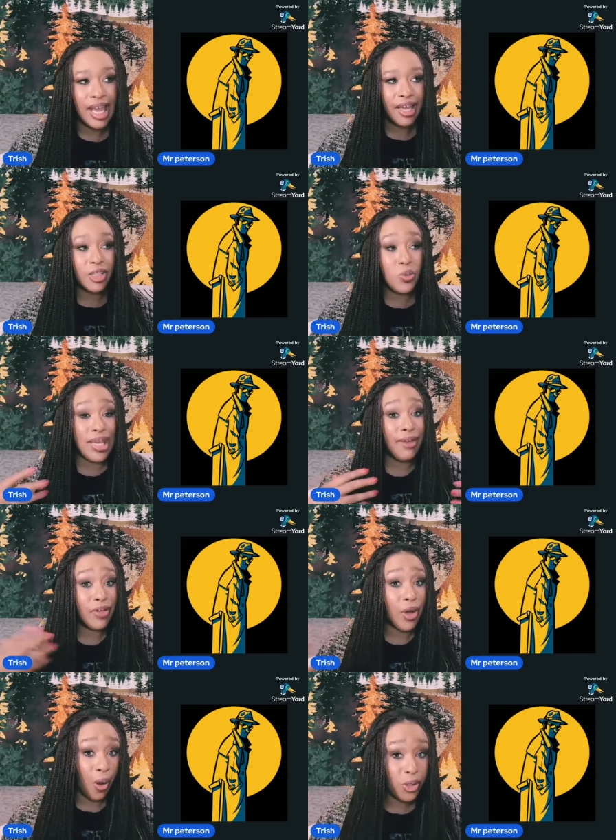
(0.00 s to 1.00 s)
because we have a
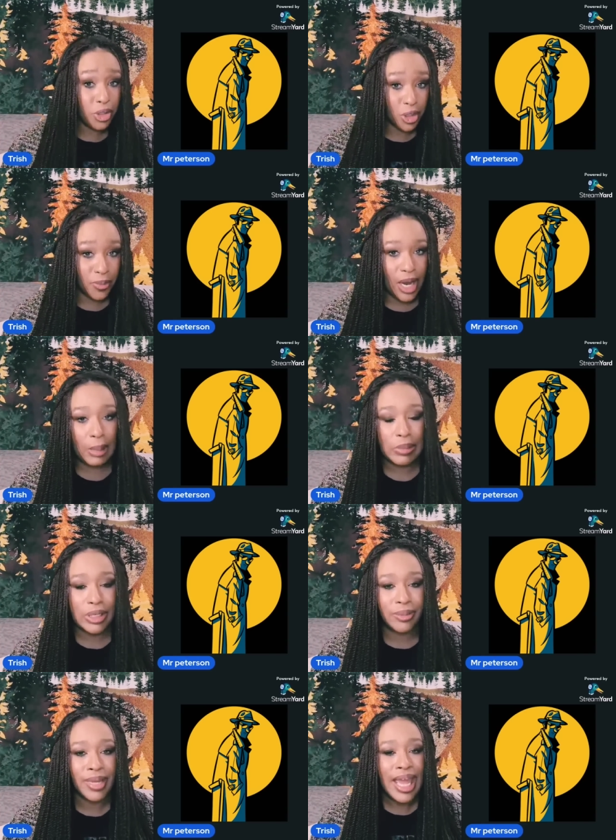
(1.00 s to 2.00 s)
culture
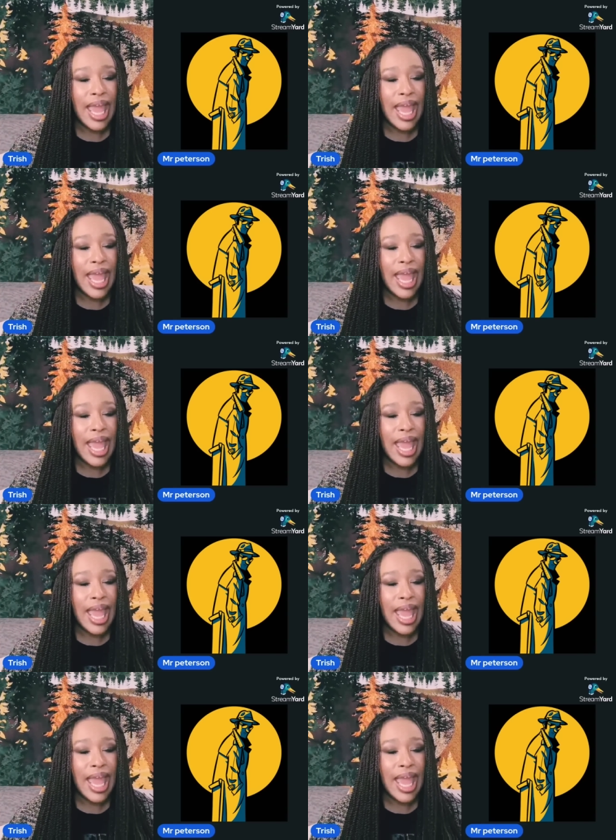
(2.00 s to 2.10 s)
problem?